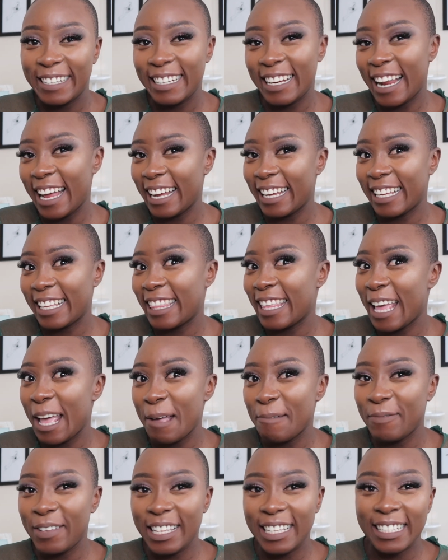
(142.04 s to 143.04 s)
like the
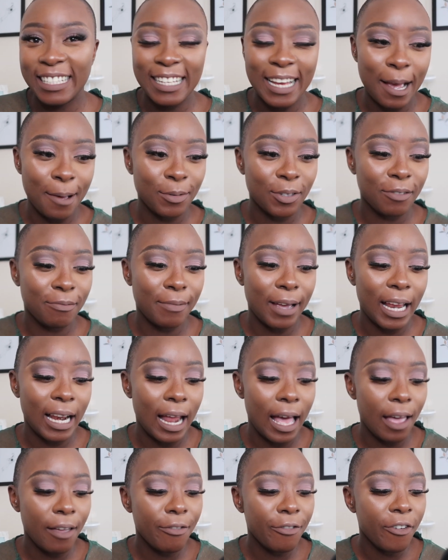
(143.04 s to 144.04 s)
happiest times of my
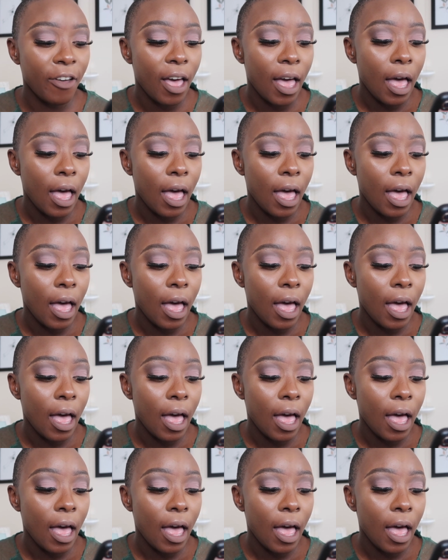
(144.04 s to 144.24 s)
life,